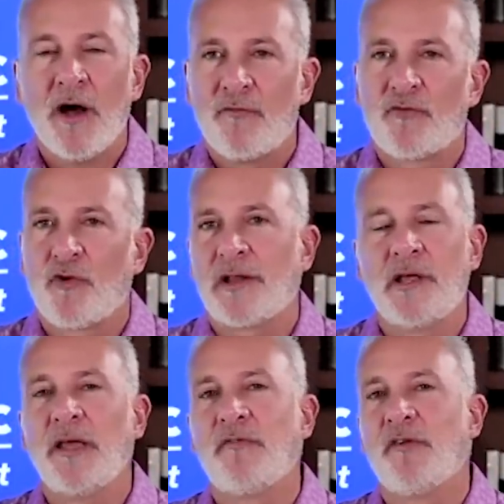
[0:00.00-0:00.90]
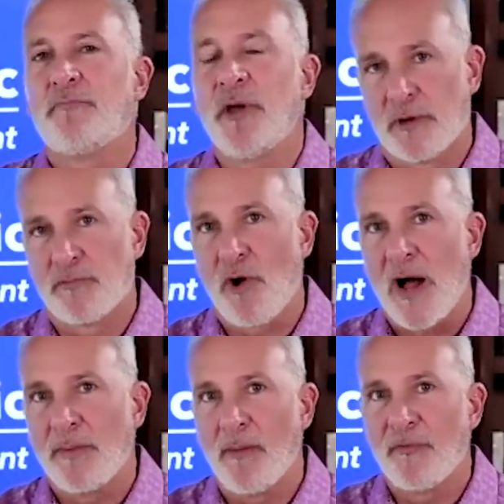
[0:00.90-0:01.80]
of correcting even bigger
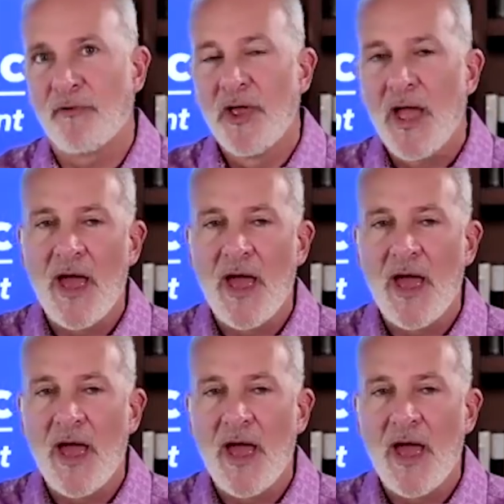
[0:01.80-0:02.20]
problems.